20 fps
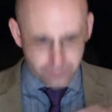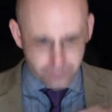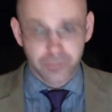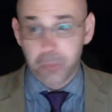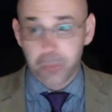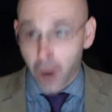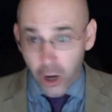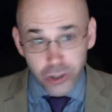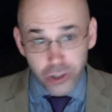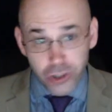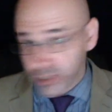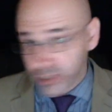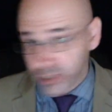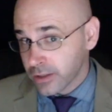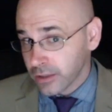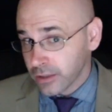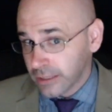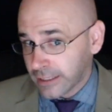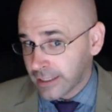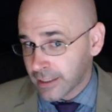
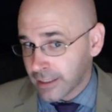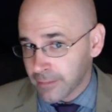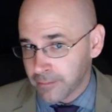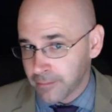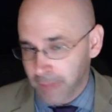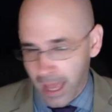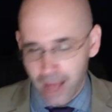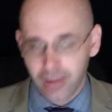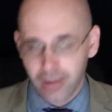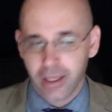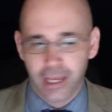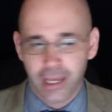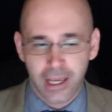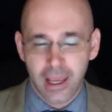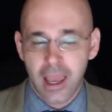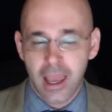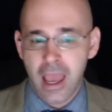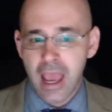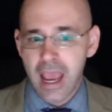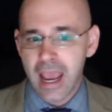personally compelling
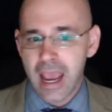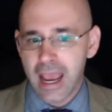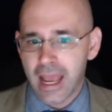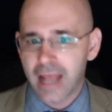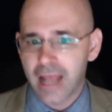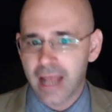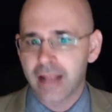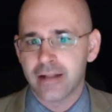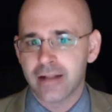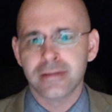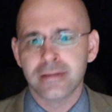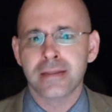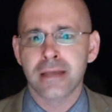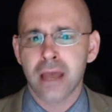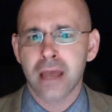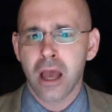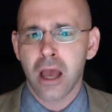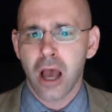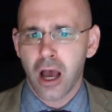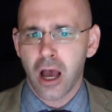and
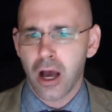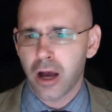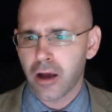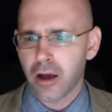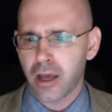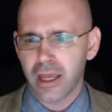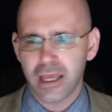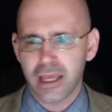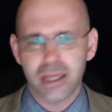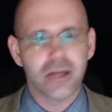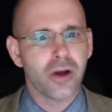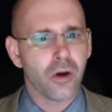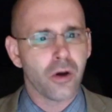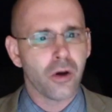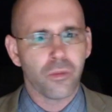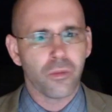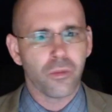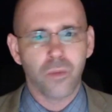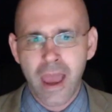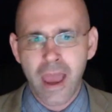uh, in a
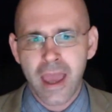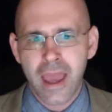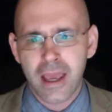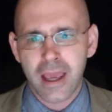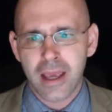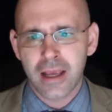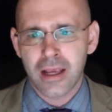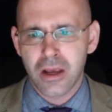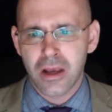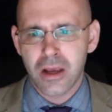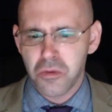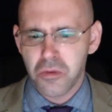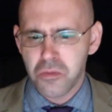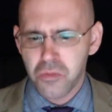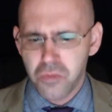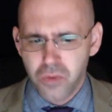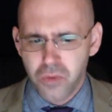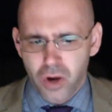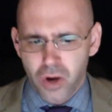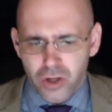way
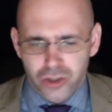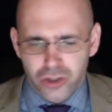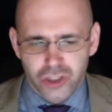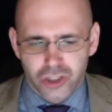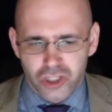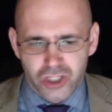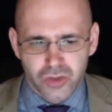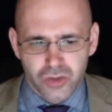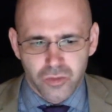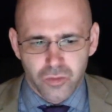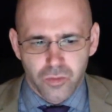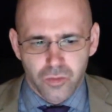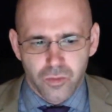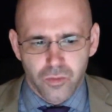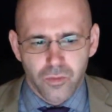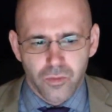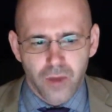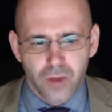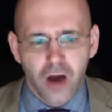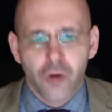just
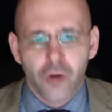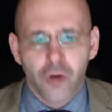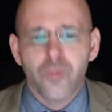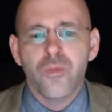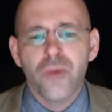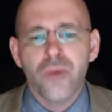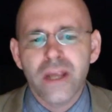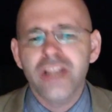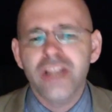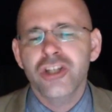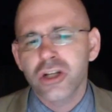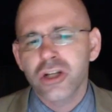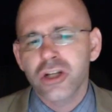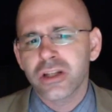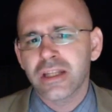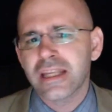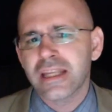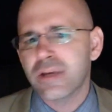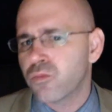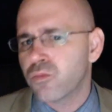
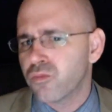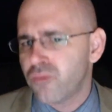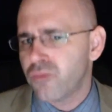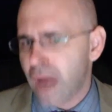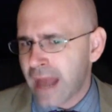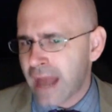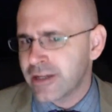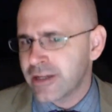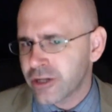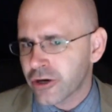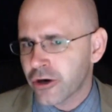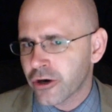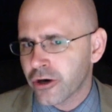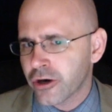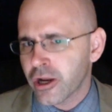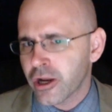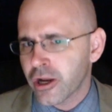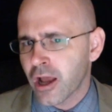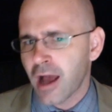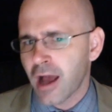originally
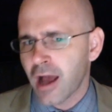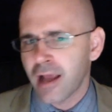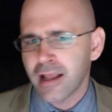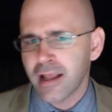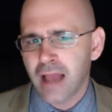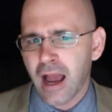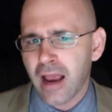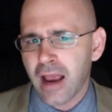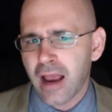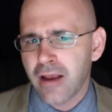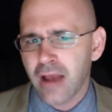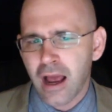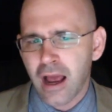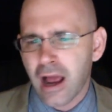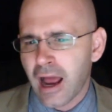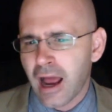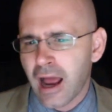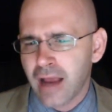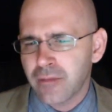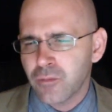rendered. I I
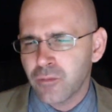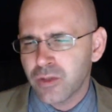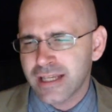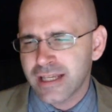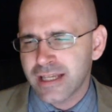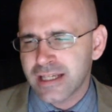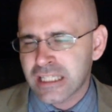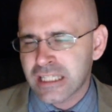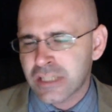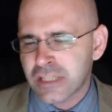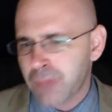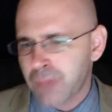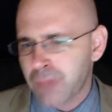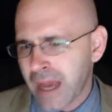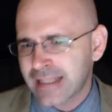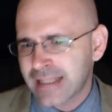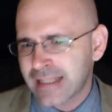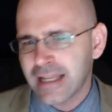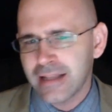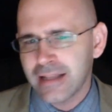I was
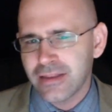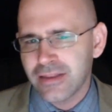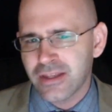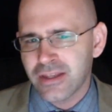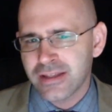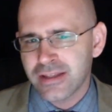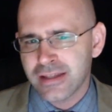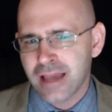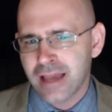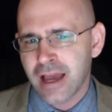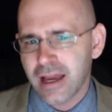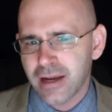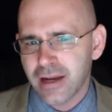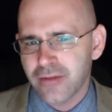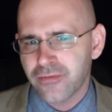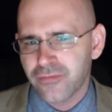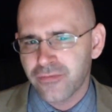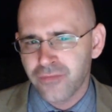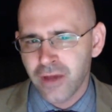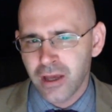expecting this kind
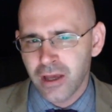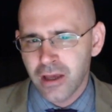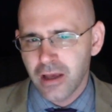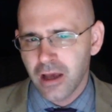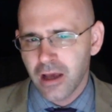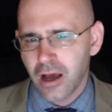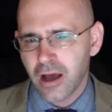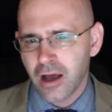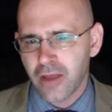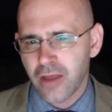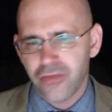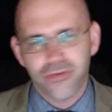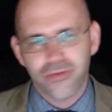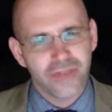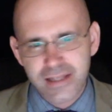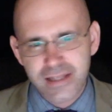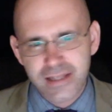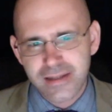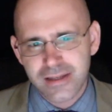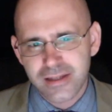of uh,
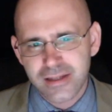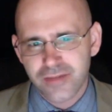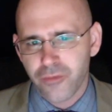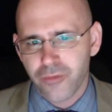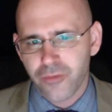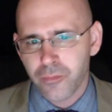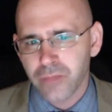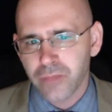thesis from